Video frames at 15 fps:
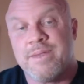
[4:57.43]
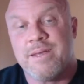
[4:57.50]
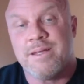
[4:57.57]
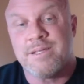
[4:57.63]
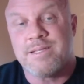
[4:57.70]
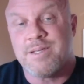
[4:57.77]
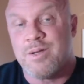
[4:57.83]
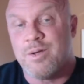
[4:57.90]

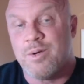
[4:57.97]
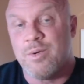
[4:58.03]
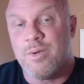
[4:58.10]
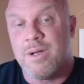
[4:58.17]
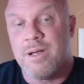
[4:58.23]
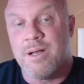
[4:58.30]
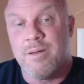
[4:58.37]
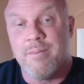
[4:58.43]

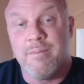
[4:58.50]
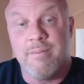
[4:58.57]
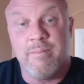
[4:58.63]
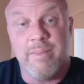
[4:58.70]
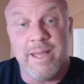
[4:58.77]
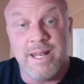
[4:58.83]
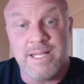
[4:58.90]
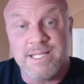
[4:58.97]
And
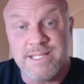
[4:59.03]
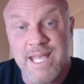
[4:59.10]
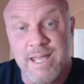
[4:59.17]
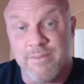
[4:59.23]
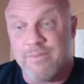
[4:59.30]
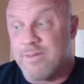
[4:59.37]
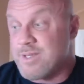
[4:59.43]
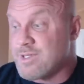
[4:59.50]
it's
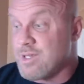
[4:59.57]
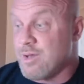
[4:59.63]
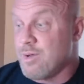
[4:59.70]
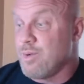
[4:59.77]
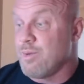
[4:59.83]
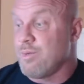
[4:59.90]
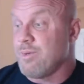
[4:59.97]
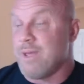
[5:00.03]
safe.
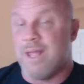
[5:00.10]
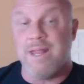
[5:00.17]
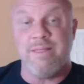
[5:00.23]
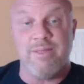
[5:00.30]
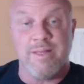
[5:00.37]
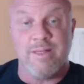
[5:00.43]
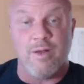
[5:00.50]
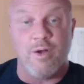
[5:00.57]
So anything that